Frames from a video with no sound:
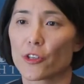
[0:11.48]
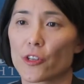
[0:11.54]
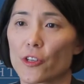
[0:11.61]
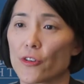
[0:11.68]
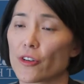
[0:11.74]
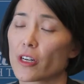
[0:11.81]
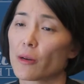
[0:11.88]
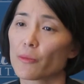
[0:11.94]

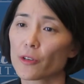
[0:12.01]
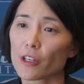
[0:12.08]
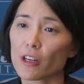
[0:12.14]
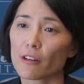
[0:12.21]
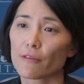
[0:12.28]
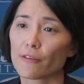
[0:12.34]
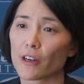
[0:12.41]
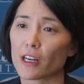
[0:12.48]
There are a number
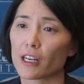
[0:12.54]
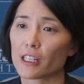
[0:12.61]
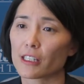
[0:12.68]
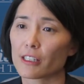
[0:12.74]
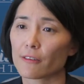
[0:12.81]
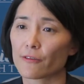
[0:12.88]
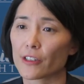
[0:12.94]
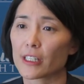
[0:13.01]
of uh,
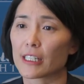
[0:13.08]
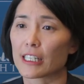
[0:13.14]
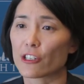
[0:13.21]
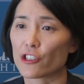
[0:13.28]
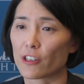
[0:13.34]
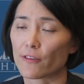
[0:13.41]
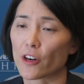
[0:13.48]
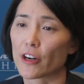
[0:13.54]
different
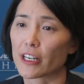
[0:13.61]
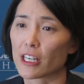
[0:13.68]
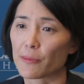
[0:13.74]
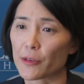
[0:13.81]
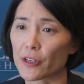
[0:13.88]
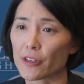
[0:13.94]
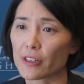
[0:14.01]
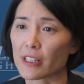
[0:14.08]
EGFR
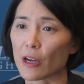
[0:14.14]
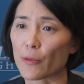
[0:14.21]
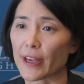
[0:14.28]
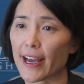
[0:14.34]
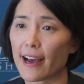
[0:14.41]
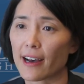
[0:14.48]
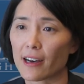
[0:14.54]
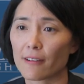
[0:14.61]
inhibitors that we
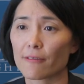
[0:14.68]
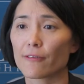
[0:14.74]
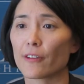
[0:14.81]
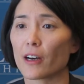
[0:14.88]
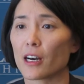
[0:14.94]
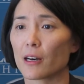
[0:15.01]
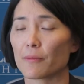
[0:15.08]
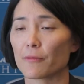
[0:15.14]
have
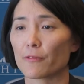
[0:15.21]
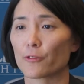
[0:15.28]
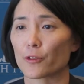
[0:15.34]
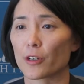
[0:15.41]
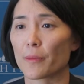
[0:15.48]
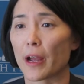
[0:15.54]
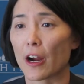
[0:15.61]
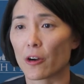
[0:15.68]
um,
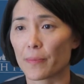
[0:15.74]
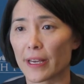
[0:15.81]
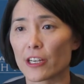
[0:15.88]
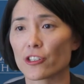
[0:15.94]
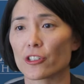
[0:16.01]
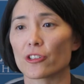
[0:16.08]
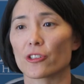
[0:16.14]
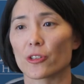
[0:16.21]
for our
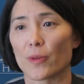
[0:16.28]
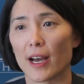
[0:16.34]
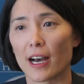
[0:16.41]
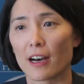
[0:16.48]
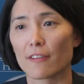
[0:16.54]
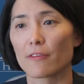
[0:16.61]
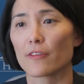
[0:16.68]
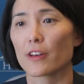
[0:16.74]
patients who
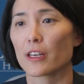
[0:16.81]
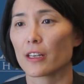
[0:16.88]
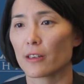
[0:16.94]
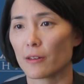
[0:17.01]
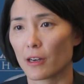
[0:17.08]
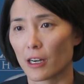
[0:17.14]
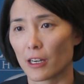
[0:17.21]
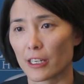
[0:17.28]
have
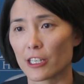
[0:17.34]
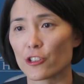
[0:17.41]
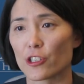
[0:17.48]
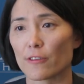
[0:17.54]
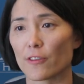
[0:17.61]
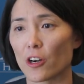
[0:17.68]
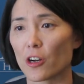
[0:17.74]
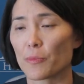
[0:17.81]
uh,
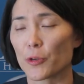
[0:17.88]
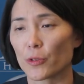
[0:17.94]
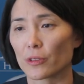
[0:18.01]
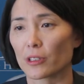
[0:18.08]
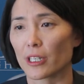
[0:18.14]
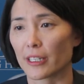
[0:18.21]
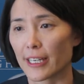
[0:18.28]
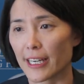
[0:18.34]
EGFR
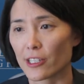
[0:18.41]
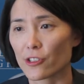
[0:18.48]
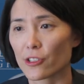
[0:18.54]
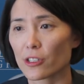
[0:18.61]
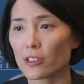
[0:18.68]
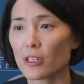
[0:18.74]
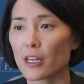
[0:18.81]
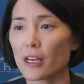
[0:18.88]
mutant lung
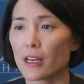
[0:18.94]
cancer.